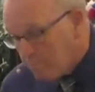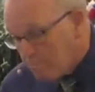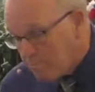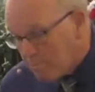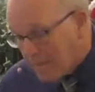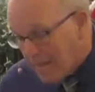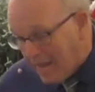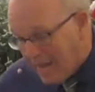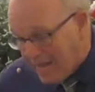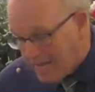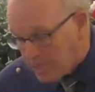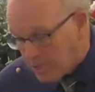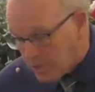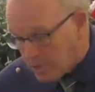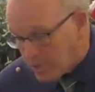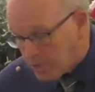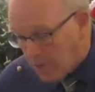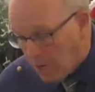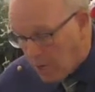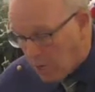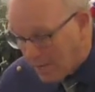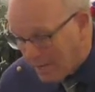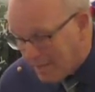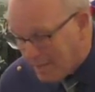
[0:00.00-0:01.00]
he's just
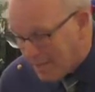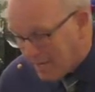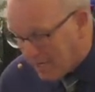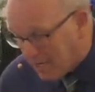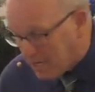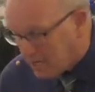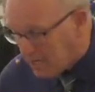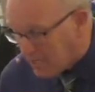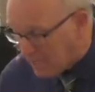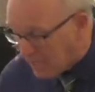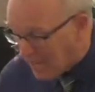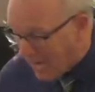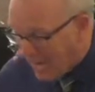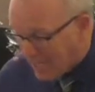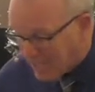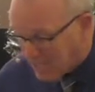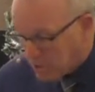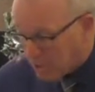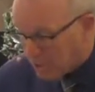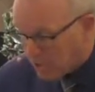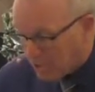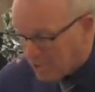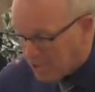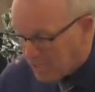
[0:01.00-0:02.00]
knowing that, listen, God's
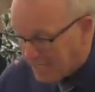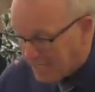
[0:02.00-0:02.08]
going to send